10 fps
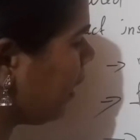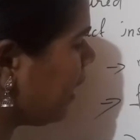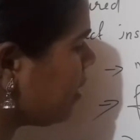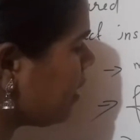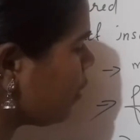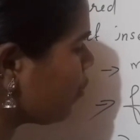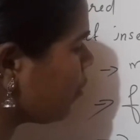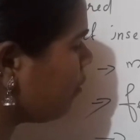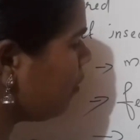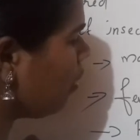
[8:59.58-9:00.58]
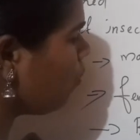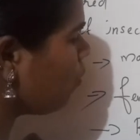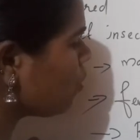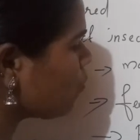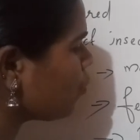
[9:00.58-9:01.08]
Bisexual
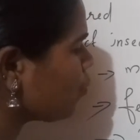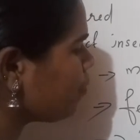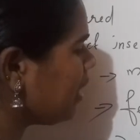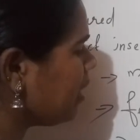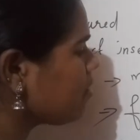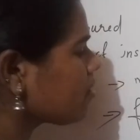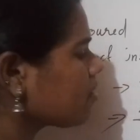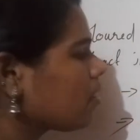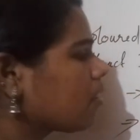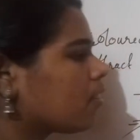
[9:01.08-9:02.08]
flowers, which means